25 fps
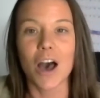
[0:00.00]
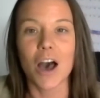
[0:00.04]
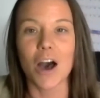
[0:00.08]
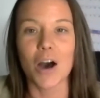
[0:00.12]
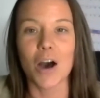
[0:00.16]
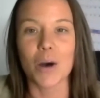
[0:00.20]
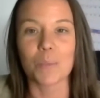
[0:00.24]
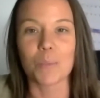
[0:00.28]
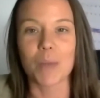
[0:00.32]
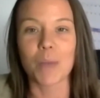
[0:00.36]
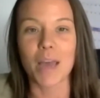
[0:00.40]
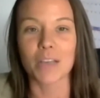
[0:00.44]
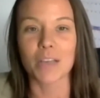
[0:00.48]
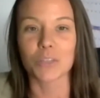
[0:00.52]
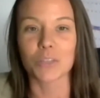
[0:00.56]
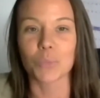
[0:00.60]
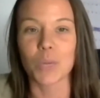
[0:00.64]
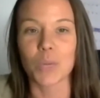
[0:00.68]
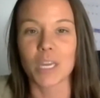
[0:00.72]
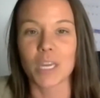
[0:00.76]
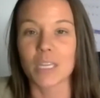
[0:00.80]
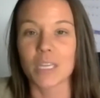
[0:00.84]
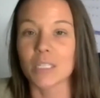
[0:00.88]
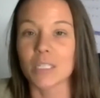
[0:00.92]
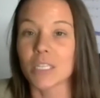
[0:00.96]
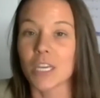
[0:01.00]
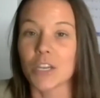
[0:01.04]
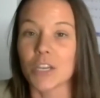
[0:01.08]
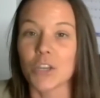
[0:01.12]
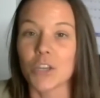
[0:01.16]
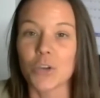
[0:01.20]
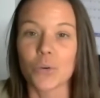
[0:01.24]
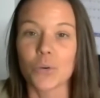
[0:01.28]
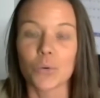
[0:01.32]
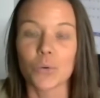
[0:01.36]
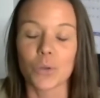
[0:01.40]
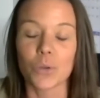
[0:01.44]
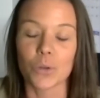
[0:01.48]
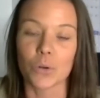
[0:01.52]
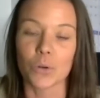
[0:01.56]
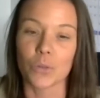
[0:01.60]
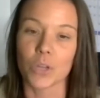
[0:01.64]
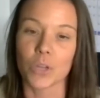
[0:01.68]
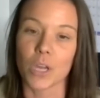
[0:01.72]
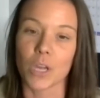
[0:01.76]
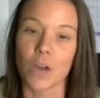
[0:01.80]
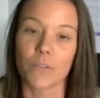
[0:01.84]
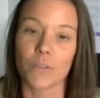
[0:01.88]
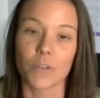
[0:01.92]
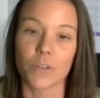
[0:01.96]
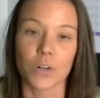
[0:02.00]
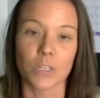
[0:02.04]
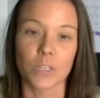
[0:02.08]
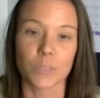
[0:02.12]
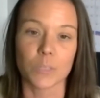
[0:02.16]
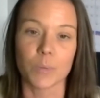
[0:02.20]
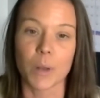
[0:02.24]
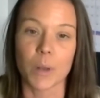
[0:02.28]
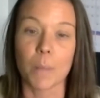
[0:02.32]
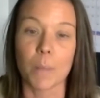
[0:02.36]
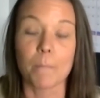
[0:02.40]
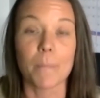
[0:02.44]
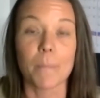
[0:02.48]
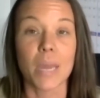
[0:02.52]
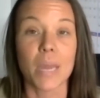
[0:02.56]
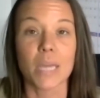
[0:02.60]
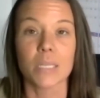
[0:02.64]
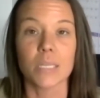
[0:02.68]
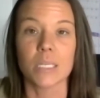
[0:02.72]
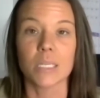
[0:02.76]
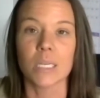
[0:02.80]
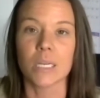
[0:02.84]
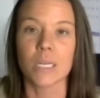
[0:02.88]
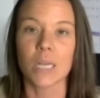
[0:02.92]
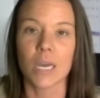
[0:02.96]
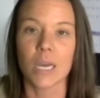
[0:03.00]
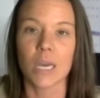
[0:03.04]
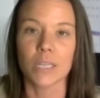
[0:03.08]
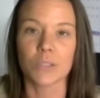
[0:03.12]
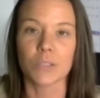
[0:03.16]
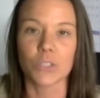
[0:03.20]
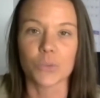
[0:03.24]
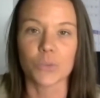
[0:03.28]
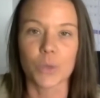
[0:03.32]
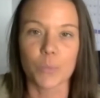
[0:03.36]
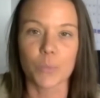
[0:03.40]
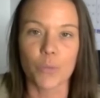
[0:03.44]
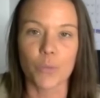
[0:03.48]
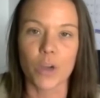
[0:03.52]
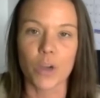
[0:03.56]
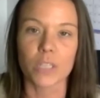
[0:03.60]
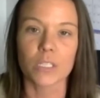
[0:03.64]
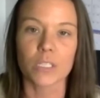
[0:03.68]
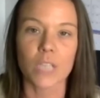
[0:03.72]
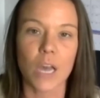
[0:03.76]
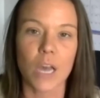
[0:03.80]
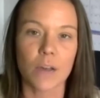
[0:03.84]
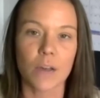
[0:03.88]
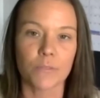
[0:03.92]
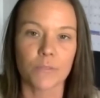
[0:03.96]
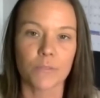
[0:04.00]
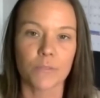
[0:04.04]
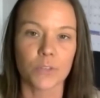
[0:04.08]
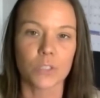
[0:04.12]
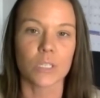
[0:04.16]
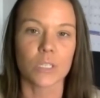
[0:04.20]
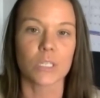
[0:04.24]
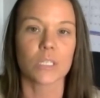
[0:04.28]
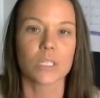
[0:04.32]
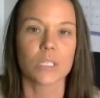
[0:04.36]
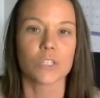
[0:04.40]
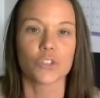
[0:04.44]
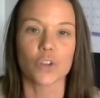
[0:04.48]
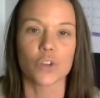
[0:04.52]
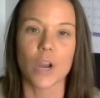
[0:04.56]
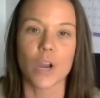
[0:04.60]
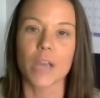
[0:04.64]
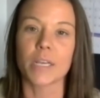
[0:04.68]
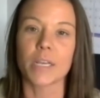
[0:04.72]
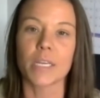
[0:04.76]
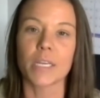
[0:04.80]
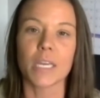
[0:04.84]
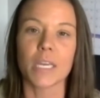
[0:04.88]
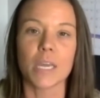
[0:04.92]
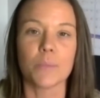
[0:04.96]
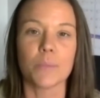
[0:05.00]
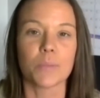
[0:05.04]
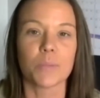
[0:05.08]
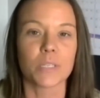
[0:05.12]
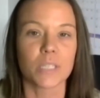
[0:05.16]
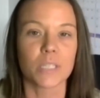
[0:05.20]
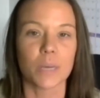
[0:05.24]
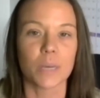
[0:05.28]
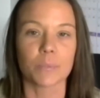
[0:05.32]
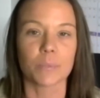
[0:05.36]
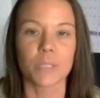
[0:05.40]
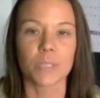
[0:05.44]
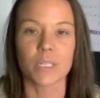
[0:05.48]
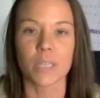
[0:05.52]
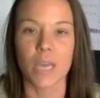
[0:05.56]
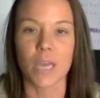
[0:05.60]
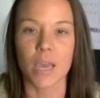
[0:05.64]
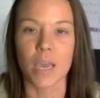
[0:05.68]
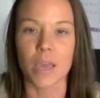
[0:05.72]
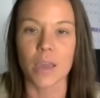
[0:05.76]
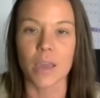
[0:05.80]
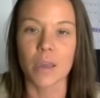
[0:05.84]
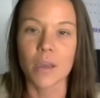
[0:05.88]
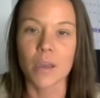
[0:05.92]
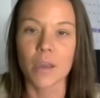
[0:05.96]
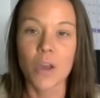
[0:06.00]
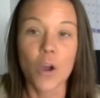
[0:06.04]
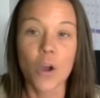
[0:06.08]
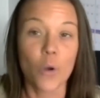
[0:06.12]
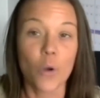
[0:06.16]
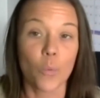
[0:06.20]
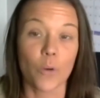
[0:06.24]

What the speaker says: As we continue, you know, the governor has been amazing at doing press conferences and trying to keep us up to date.